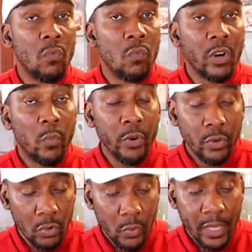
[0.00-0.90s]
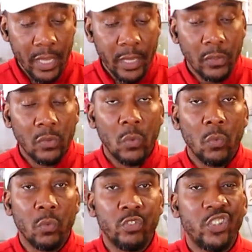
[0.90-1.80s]
What we're doing is
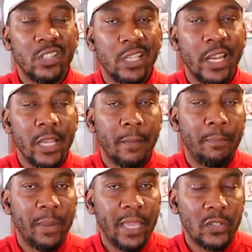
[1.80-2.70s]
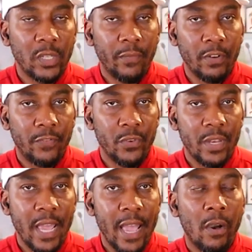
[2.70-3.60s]
we're just getting a base of it for
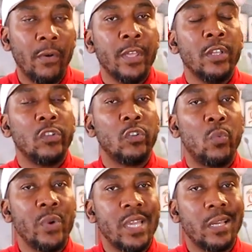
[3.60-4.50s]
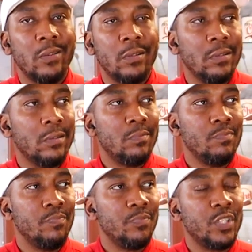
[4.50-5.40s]
now so we can
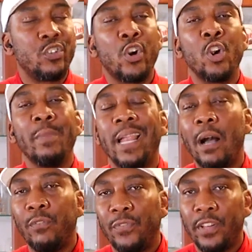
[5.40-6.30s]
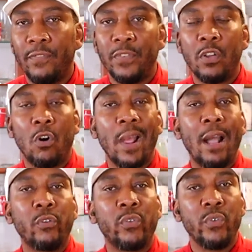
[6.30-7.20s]
determine how fluffy or
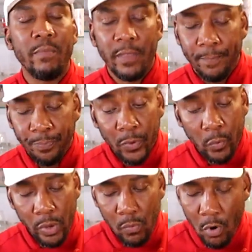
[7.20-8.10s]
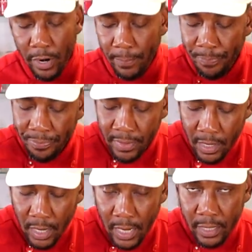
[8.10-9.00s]
how creamy we want
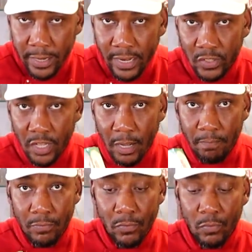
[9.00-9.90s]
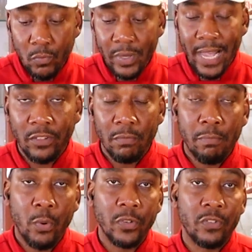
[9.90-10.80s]
it. Next up, we
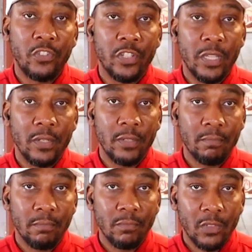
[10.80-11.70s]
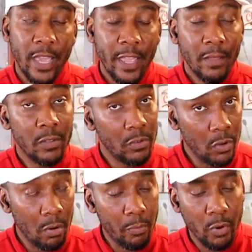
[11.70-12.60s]
some Boursin cheese. Okay, you
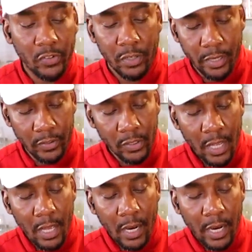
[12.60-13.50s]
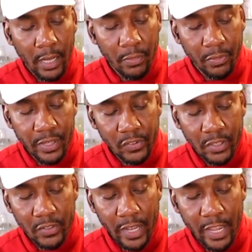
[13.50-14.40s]
know what Boursin is? This
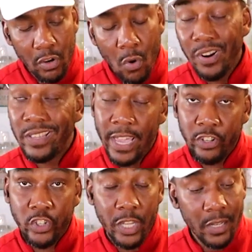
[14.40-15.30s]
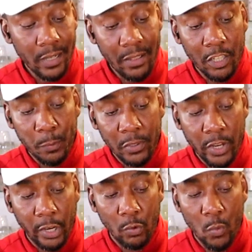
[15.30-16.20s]
is a Gournay cheese, and this
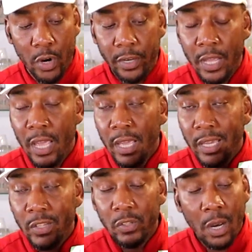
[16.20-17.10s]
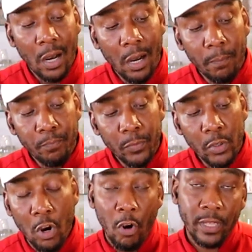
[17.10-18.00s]
particular one is
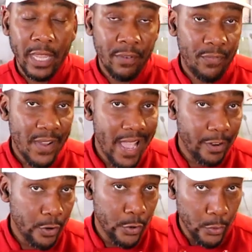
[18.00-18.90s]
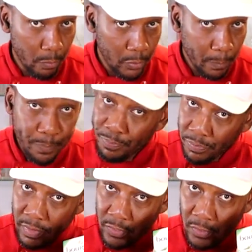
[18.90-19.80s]
garlic and fine herbs.
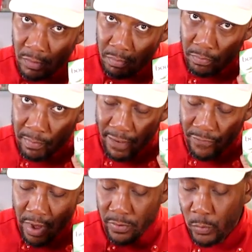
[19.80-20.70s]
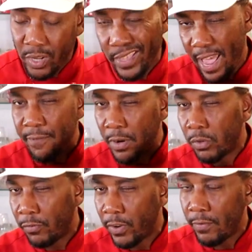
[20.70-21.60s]
This is my favorite one. They have
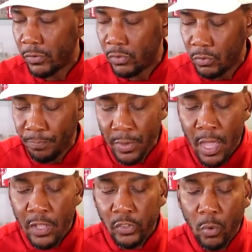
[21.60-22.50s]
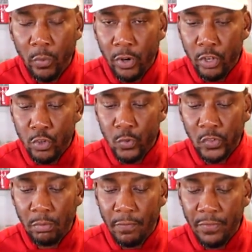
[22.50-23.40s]
other flavors too. So we're going to
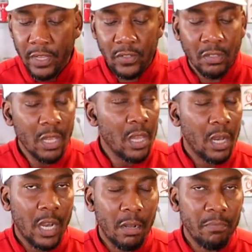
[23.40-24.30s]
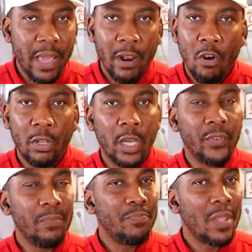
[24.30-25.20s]
use some of this, not all
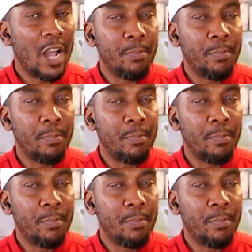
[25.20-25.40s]
of it.